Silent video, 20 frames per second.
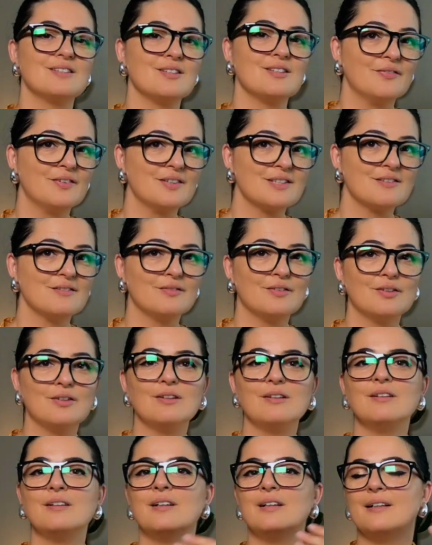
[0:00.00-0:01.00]
So first of
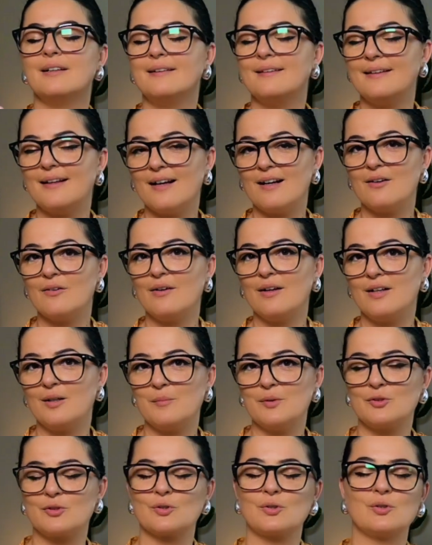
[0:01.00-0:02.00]
all, now
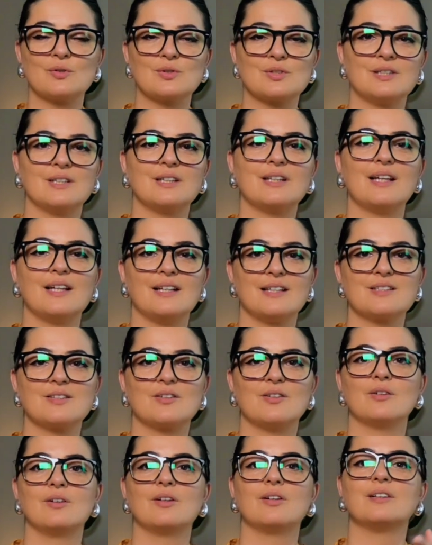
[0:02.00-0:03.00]
Elementor hosting is
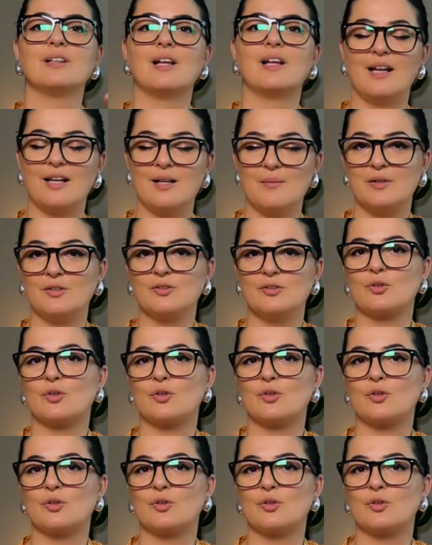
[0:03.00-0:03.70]
called Elementor